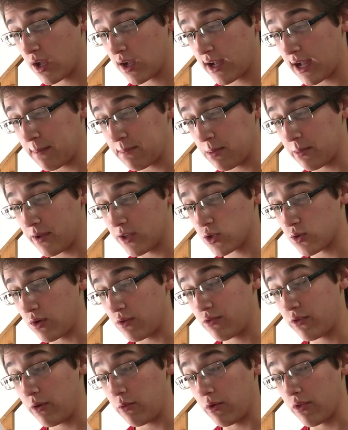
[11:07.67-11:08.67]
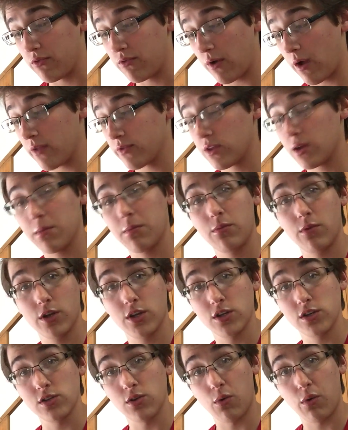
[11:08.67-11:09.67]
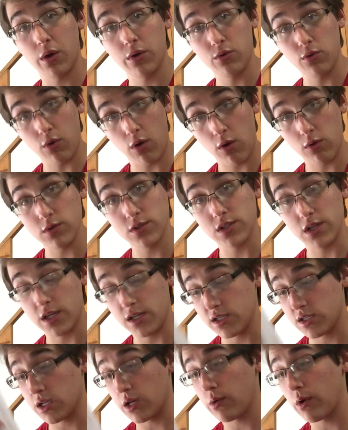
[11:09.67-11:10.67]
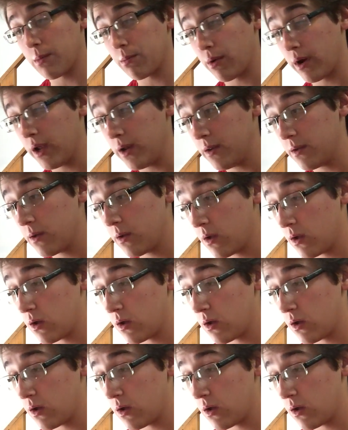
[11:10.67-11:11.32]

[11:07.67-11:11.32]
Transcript: Complementary fit with Fontum, which is the one who owns the e-cigarette brand,